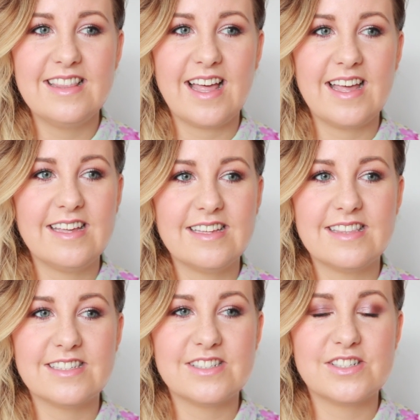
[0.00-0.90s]

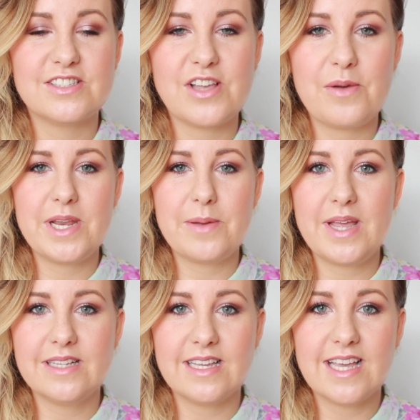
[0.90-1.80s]
Like there's just many
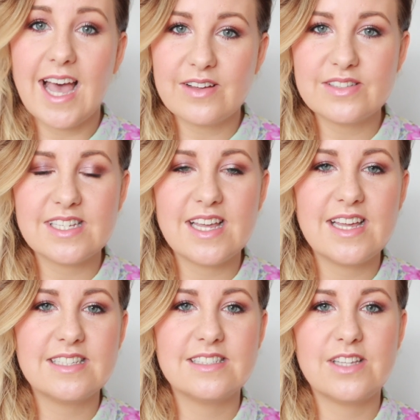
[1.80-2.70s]
amazing
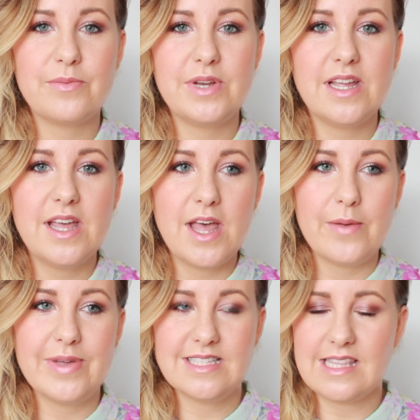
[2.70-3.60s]
counters and so many
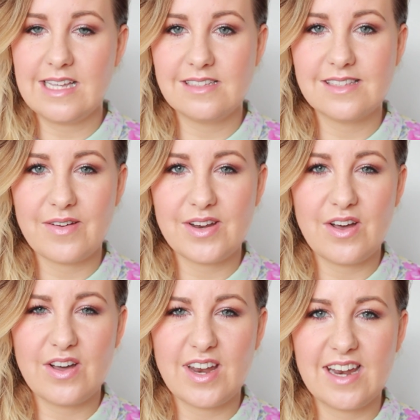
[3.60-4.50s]
amazing things going on,